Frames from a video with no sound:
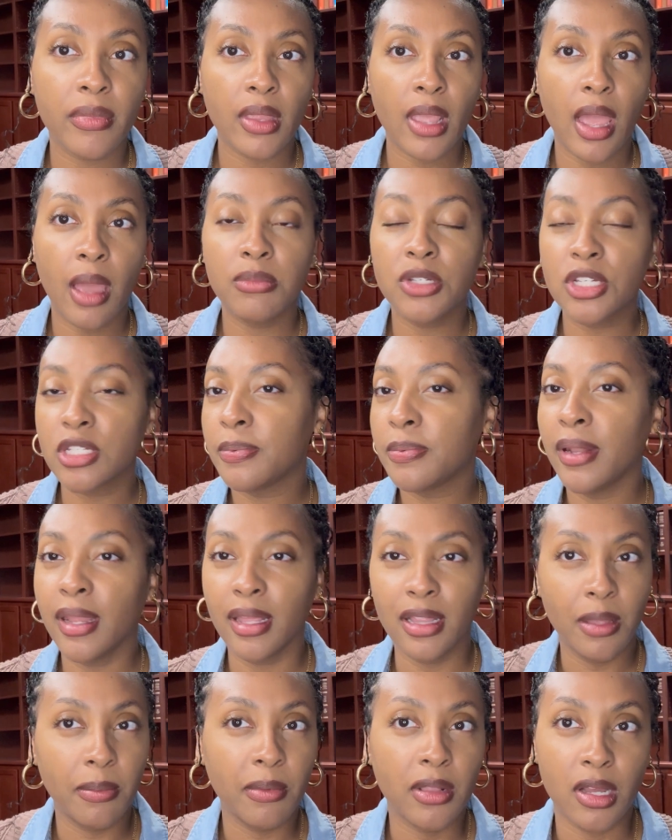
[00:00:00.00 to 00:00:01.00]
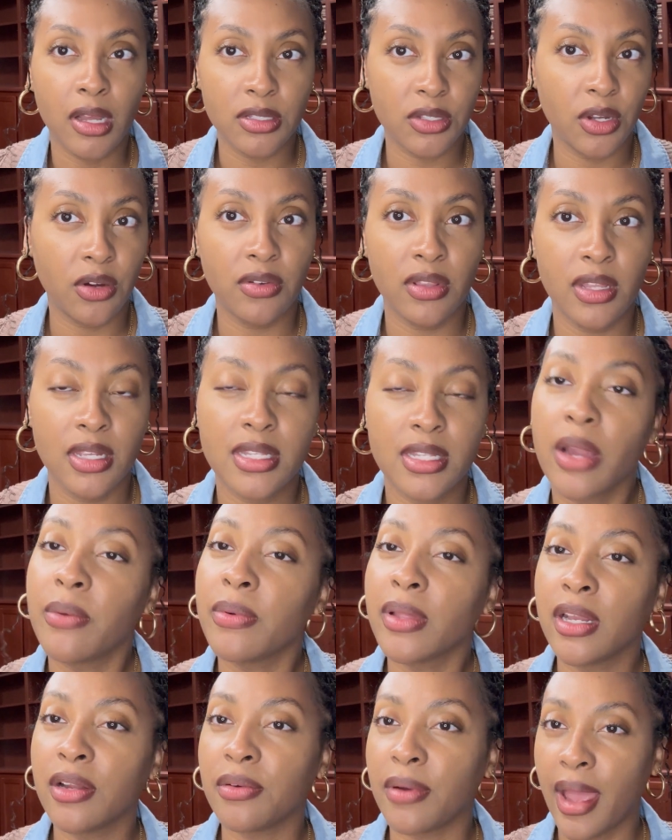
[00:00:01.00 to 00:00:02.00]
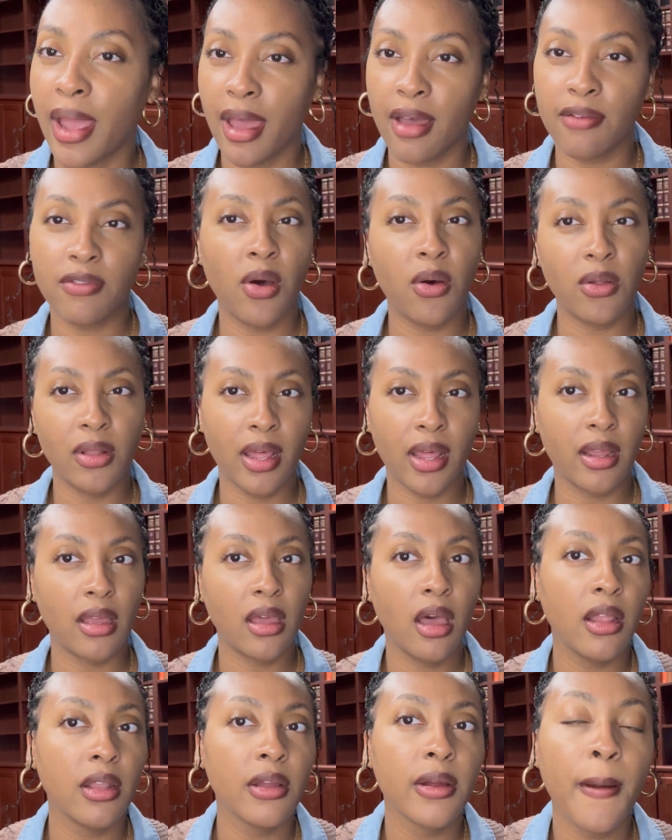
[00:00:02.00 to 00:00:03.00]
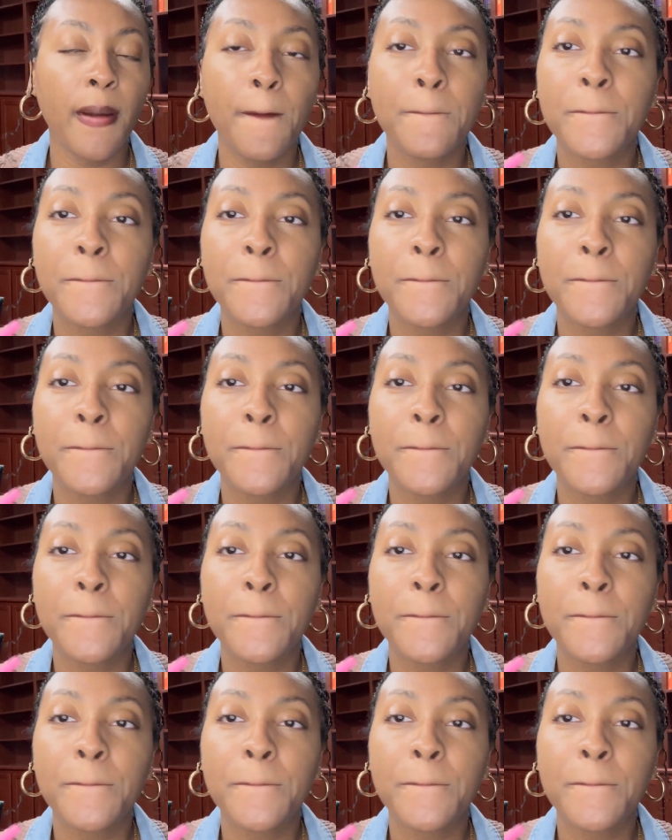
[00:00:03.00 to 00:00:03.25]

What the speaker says: I'm just putting lip gloss over this. I really don't have a whole lot of color.